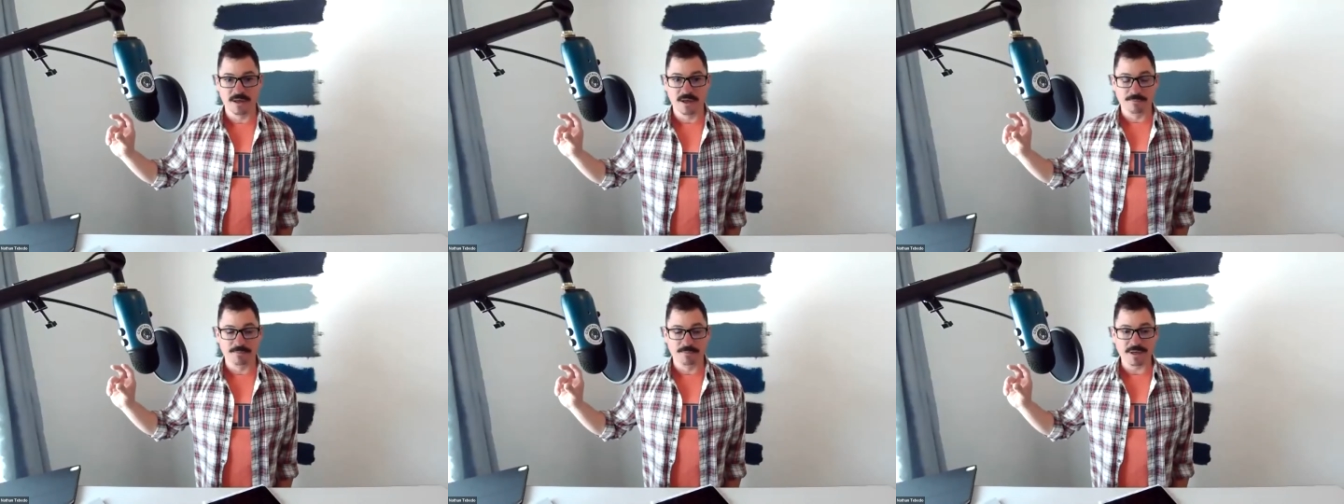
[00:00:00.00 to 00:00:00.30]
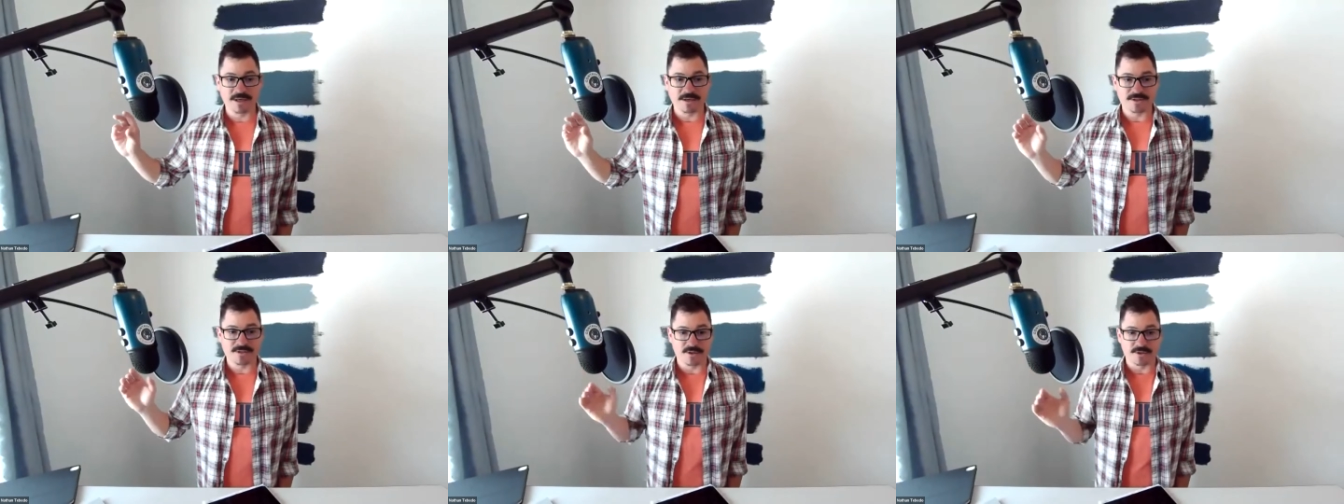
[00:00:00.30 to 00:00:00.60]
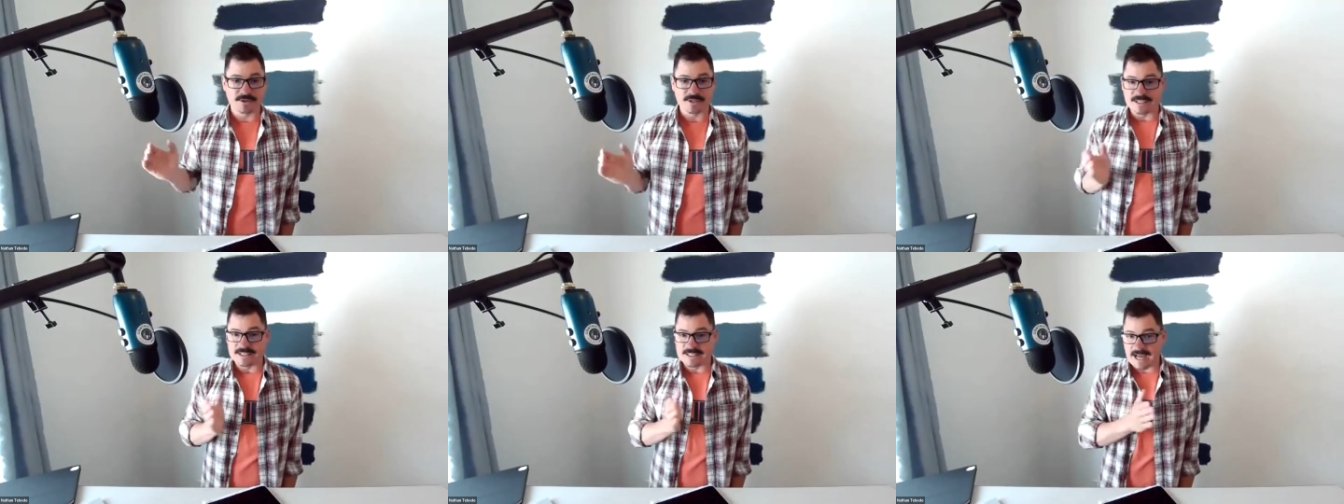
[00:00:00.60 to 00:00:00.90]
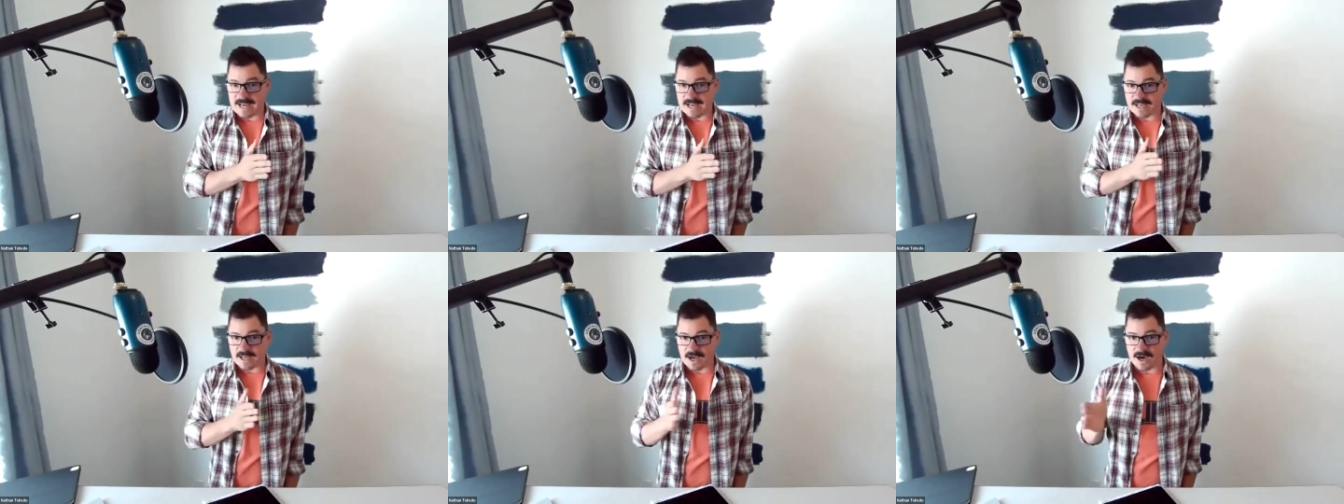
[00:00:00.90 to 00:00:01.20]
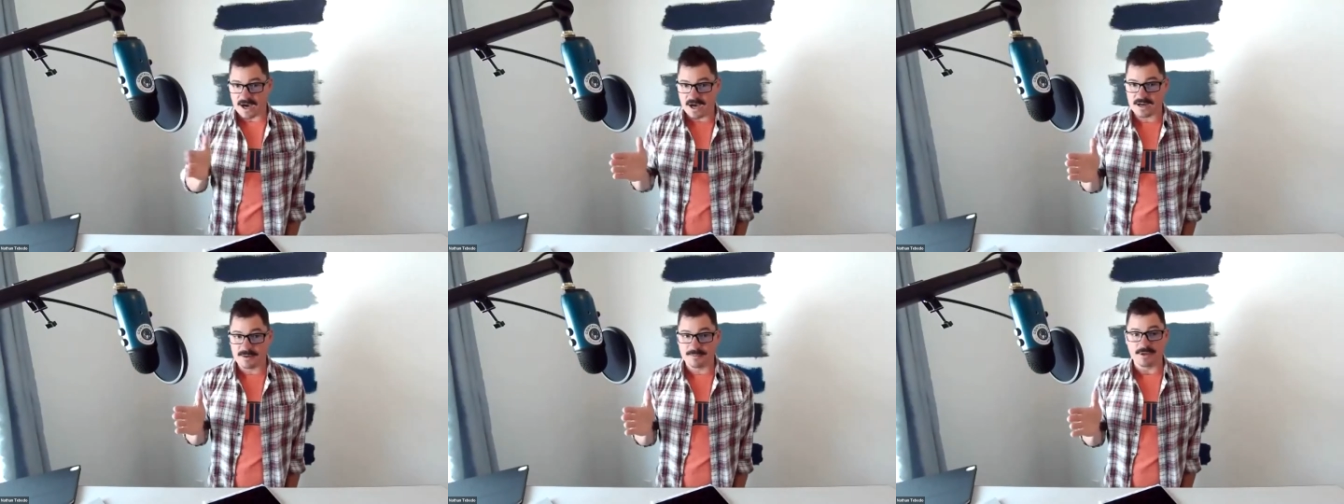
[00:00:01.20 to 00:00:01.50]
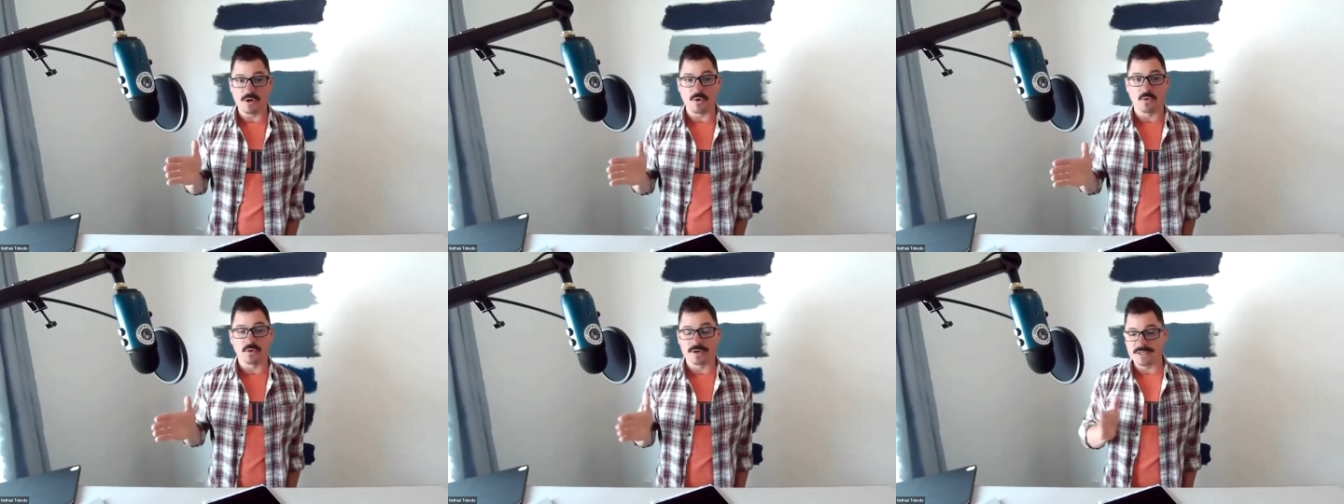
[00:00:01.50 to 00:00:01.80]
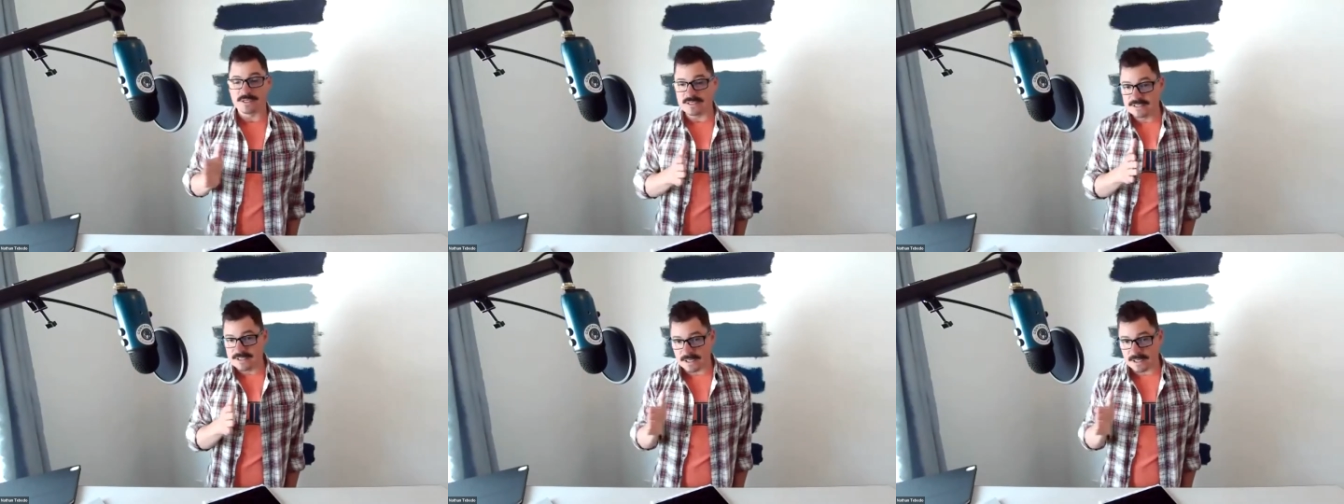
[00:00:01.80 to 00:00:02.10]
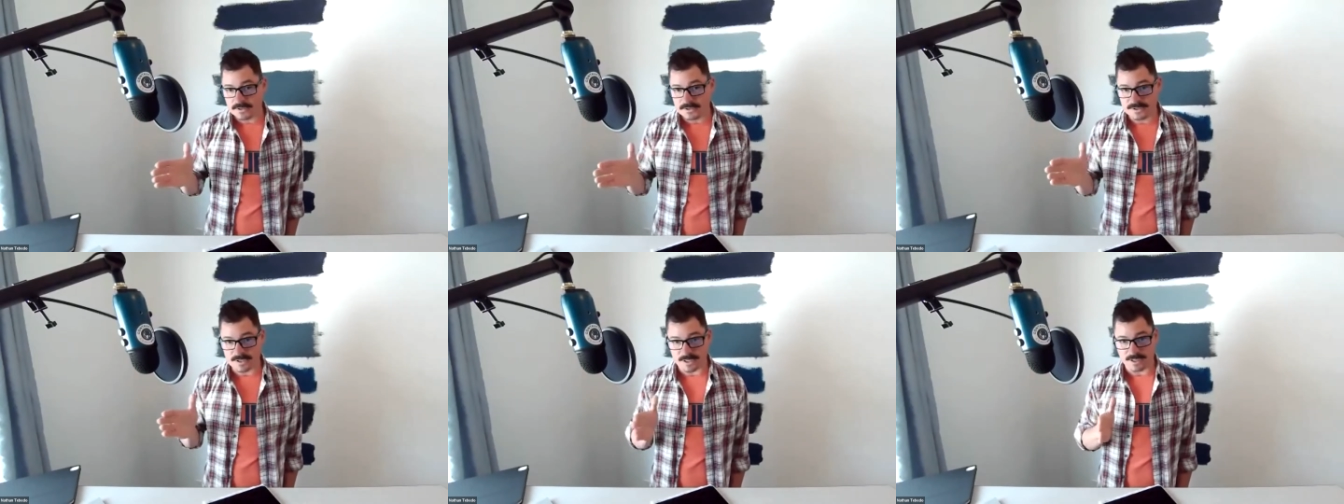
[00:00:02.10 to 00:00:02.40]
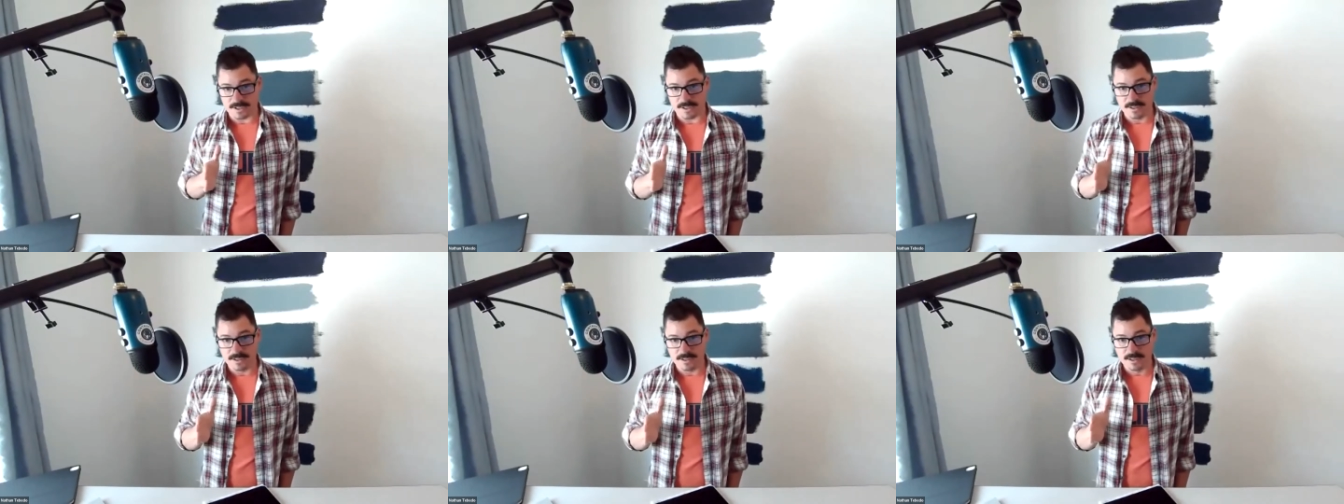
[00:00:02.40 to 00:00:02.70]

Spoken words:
because there's a dichotomy or a delta